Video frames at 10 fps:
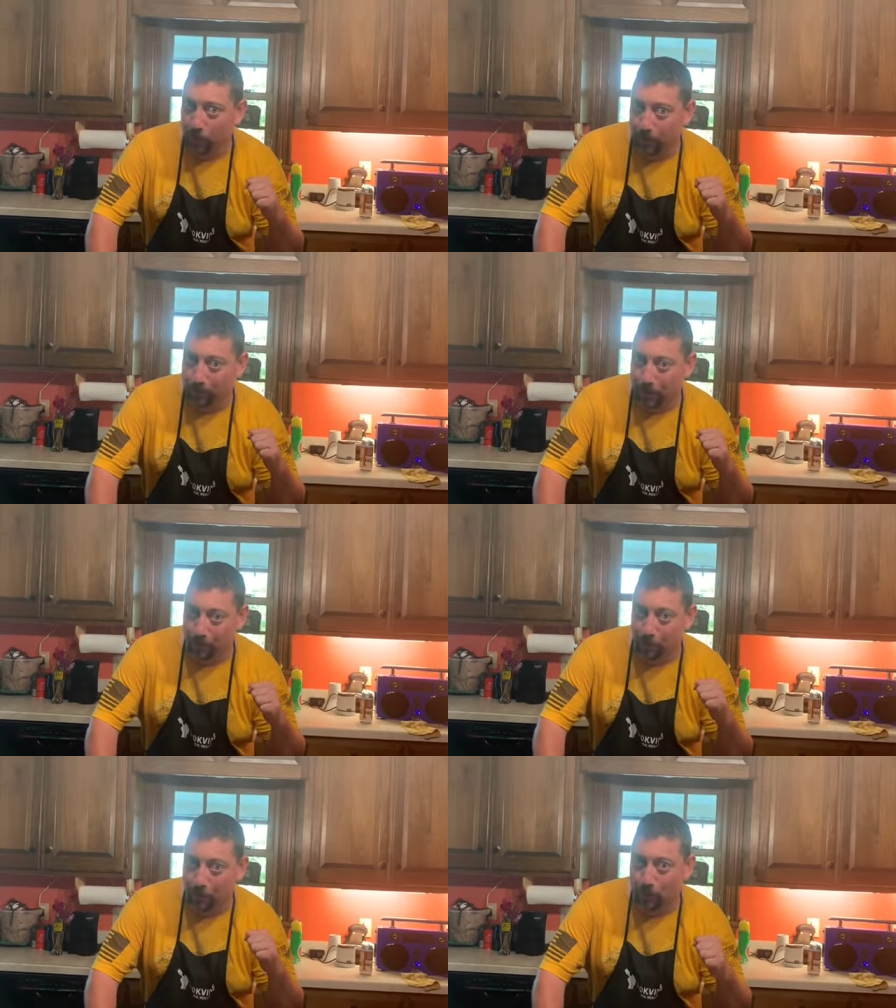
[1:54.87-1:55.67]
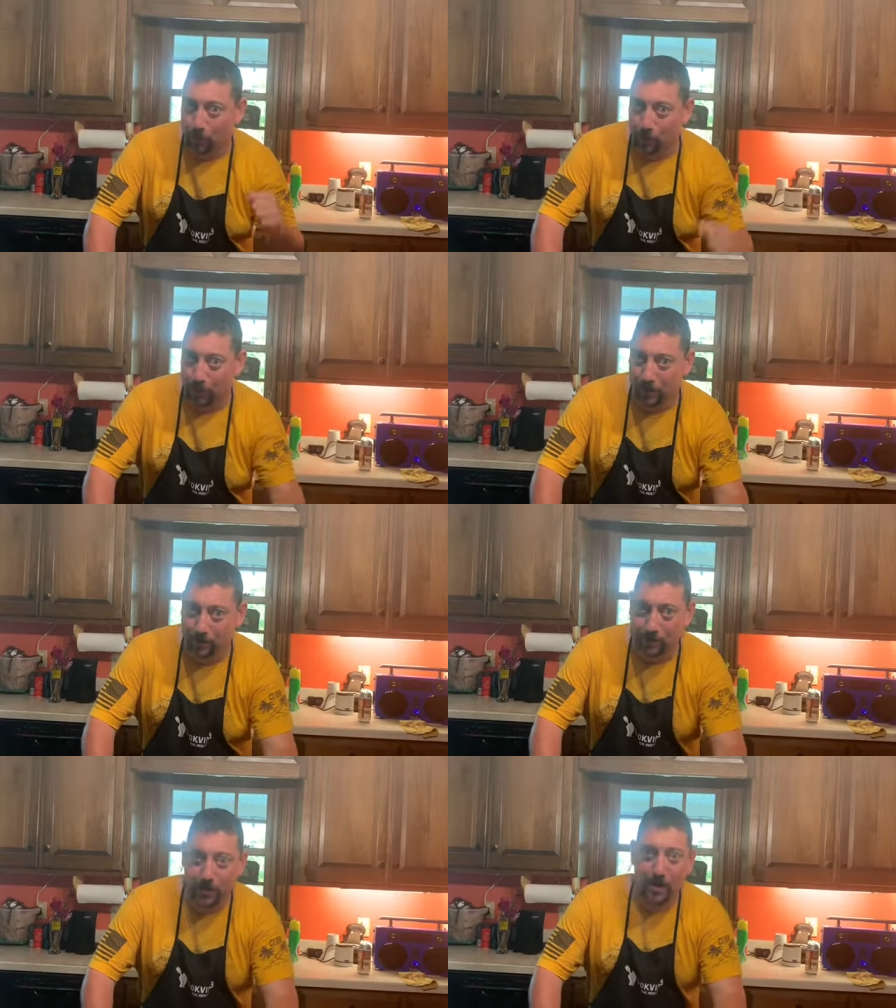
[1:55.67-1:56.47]
We've got murder
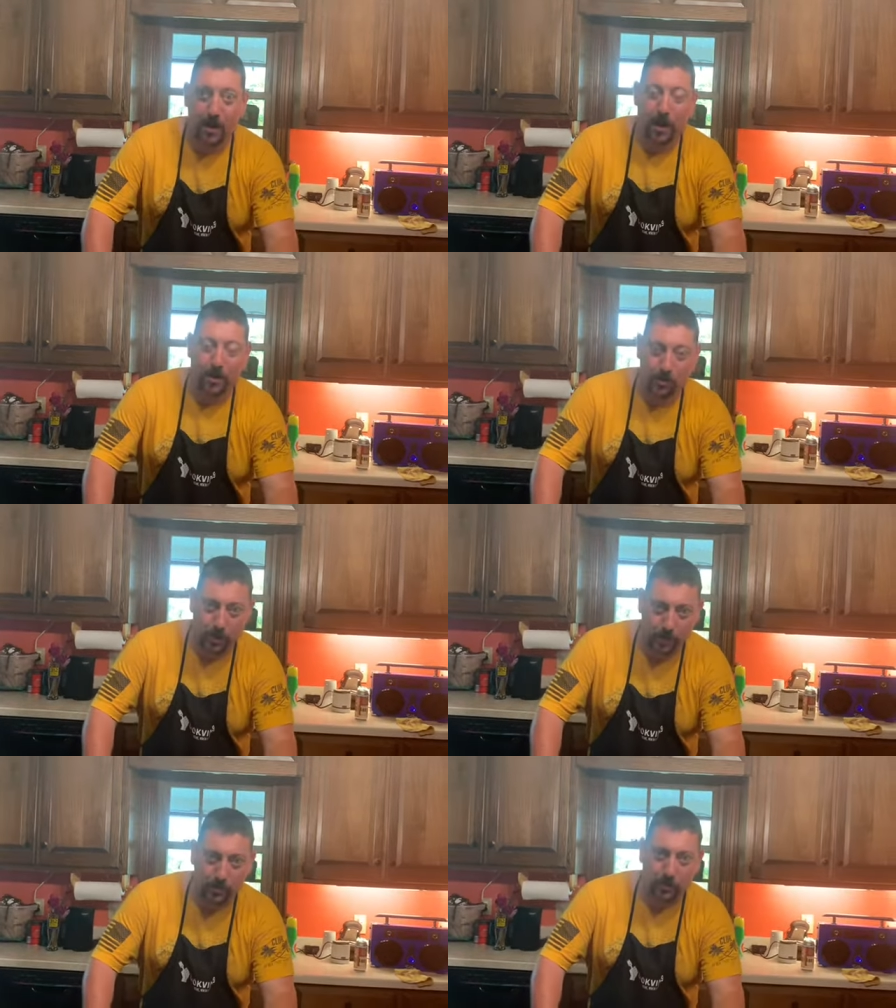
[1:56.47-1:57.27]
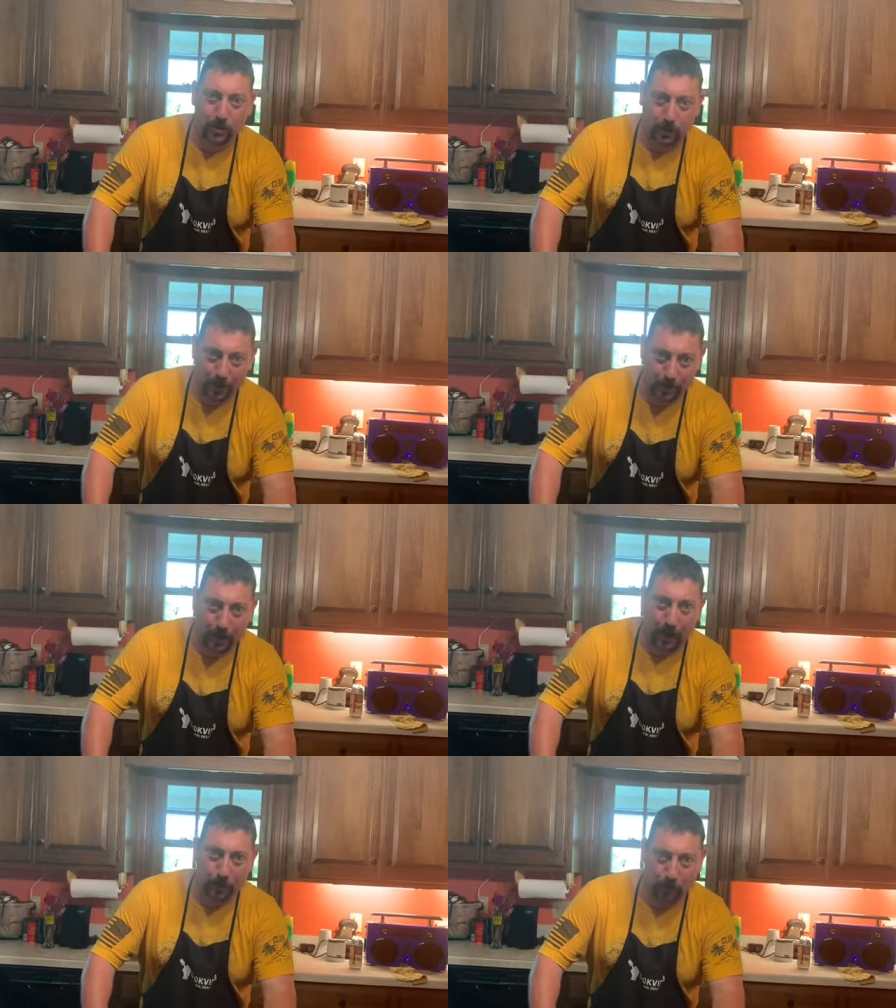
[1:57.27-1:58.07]
hornets and Jason cleaned
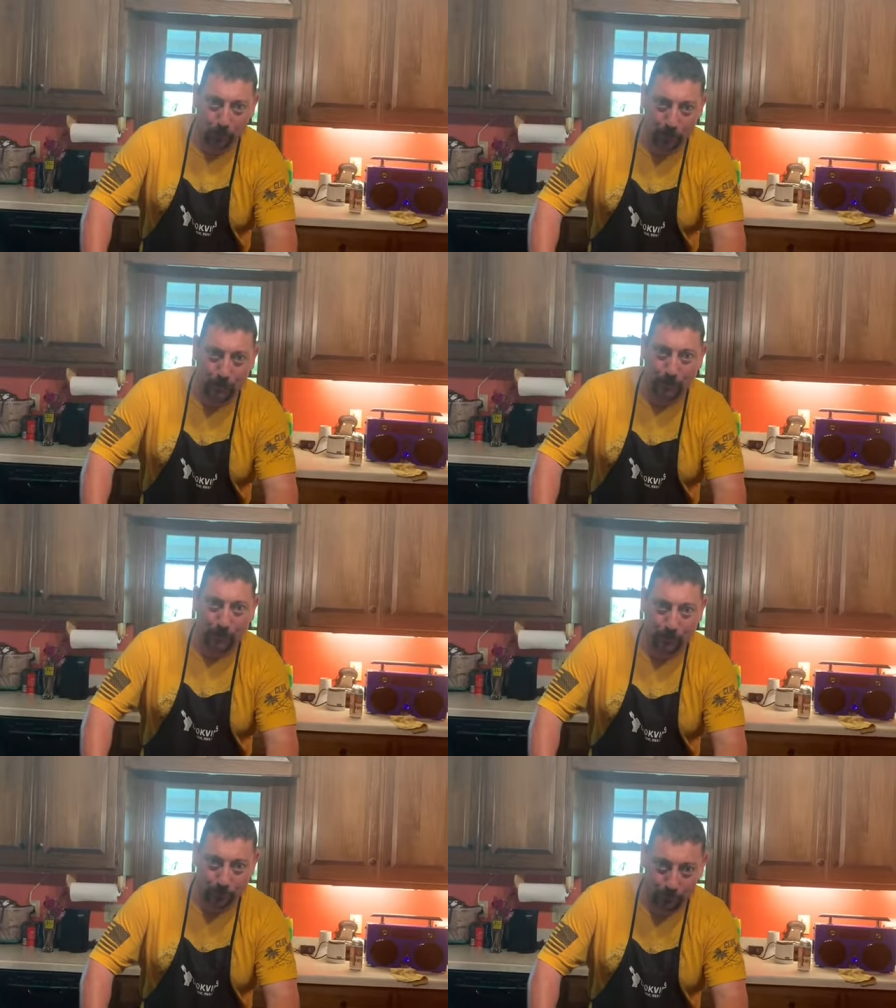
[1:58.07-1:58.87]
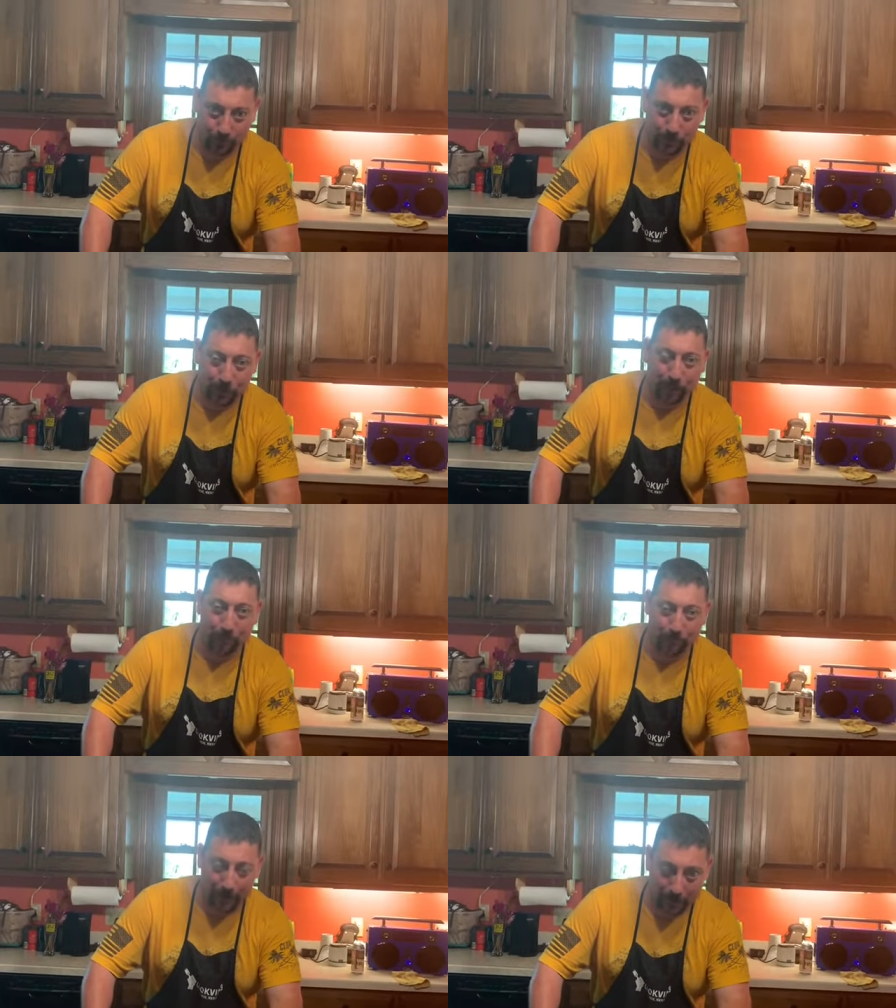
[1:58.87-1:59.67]
out the rest of his freezer
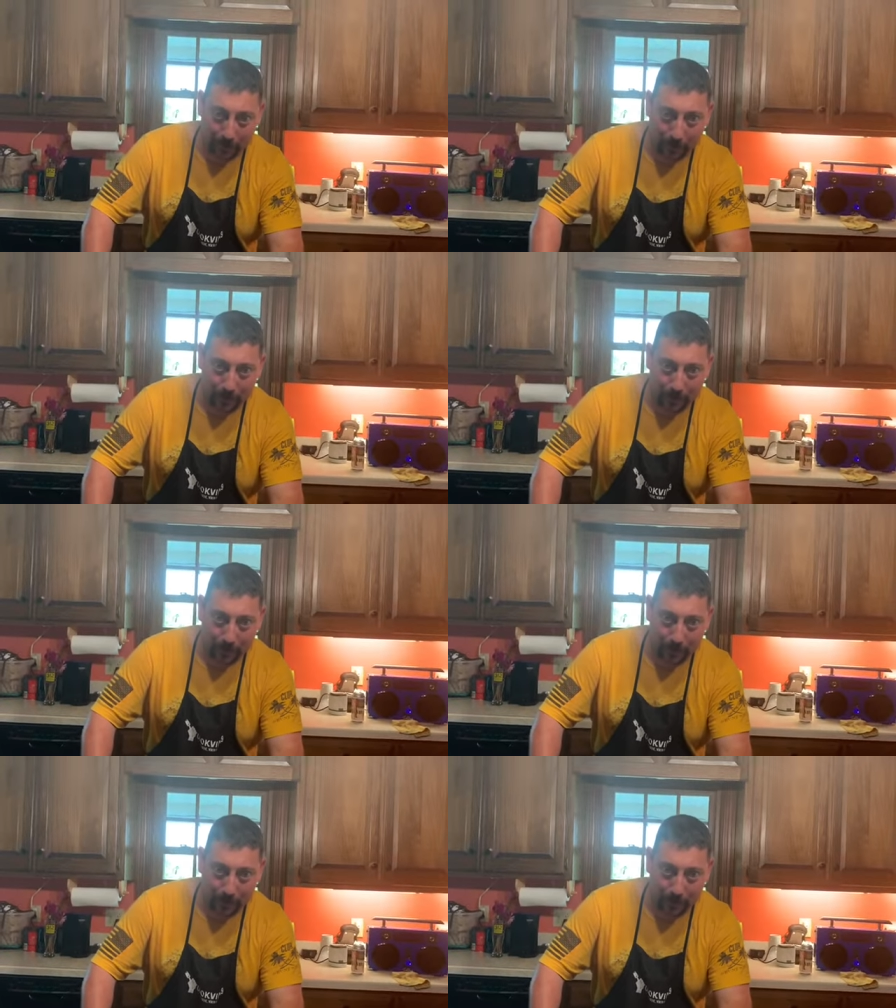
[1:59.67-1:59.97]
of meat.